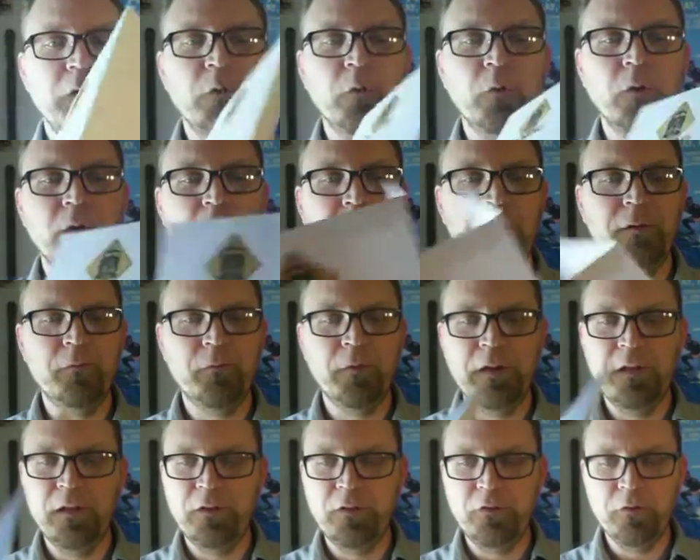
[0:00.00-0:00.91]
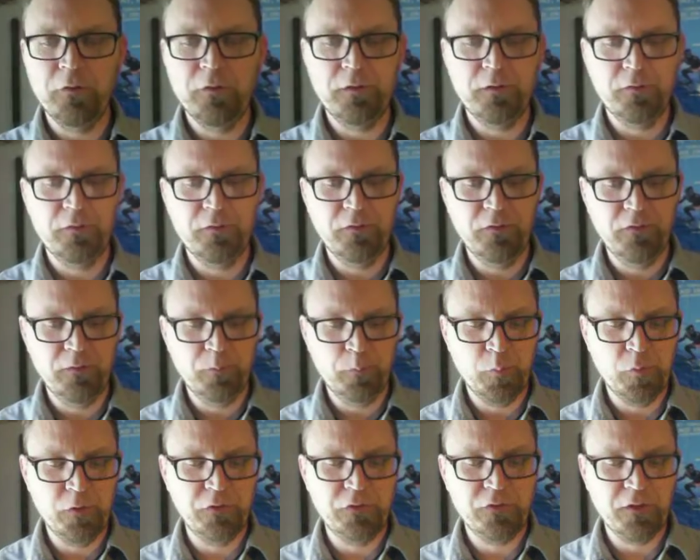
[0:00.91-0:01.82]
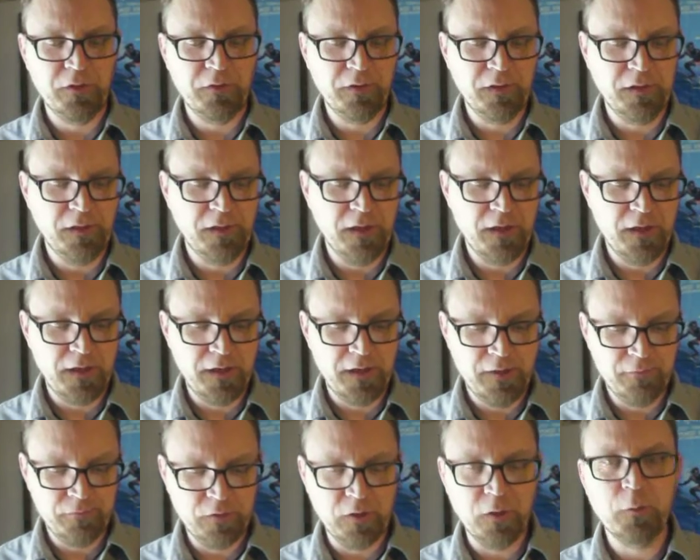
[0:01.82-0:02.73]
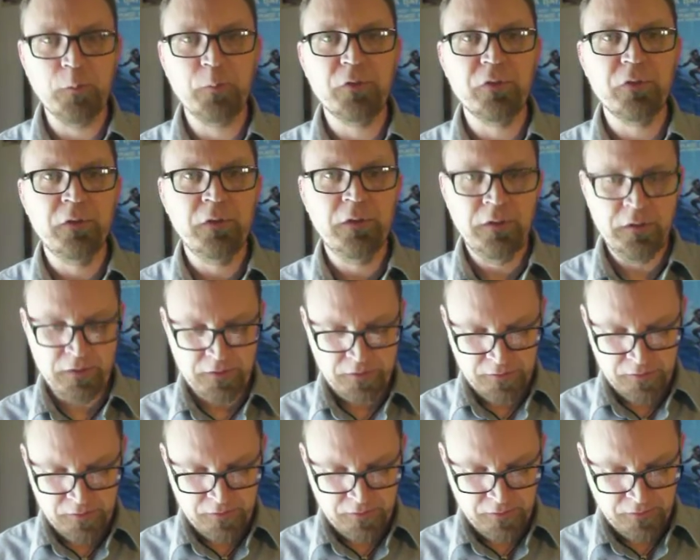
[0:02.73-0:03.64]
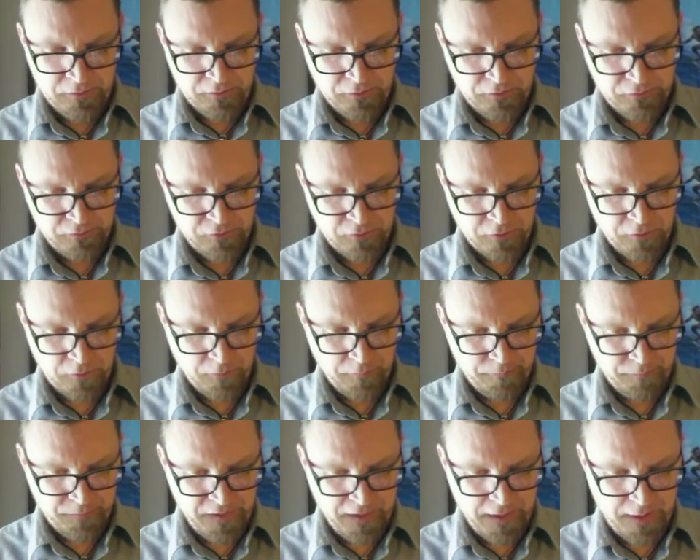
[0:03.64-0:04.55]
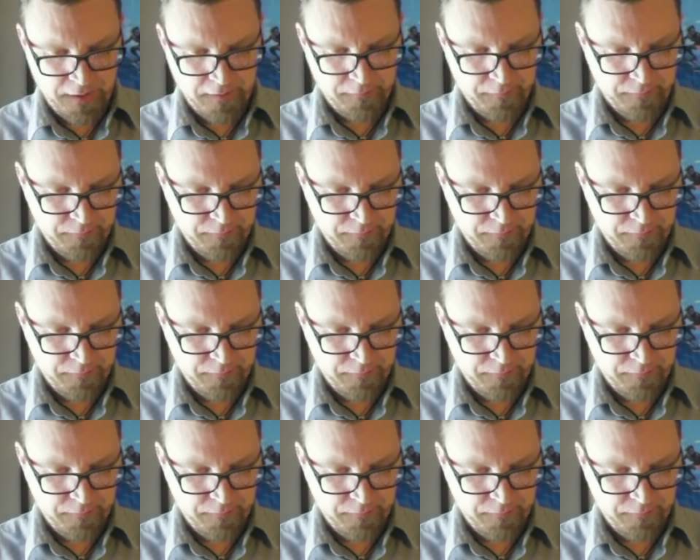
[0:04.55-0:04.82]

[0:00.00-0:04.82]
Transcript: cool way to do it. let print on the uh, envelopes. So yeah.